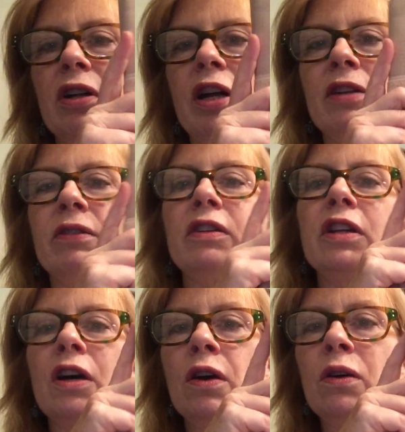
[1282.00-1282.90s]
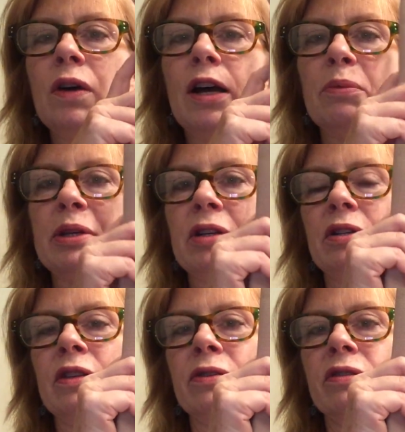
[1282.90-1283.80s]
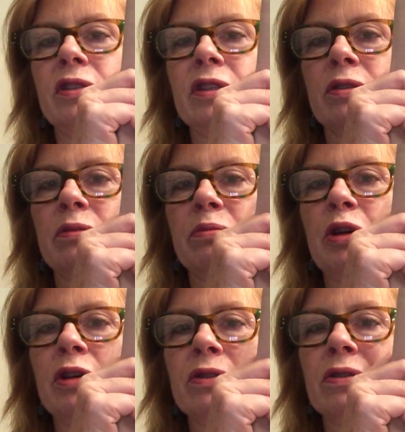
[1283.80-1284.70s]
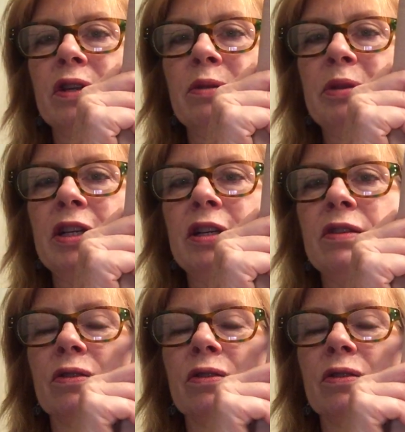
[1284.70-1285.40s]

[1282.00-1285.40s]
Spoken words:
it, I don't know how big all those 6 parts are going to be.